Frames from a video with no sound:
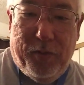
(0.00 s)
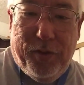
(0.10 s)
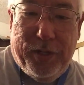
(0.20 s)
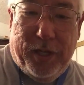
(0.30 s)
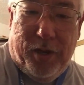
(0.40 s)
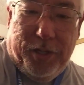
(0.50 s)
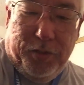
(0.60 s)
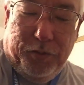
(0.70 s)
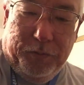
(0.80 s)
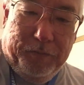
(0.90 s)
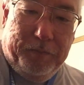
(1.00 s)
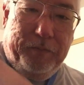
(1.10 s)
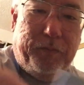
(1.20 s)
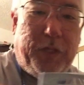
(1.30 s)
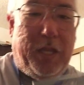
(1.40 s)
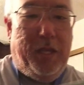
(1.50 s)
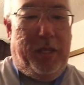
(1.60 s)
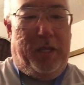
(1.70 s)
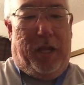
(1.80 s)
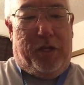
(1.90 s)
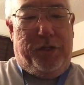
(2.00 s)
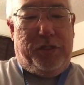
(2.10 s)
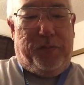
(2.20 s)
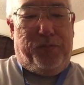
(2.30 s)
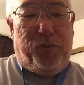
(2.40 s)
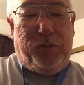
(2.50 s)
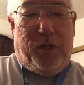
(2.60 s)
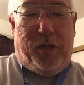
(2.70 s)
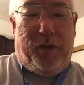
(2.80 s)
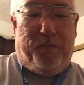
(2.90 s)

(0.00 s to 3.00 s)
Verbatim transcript: where are you? I'm going to use a ProDart,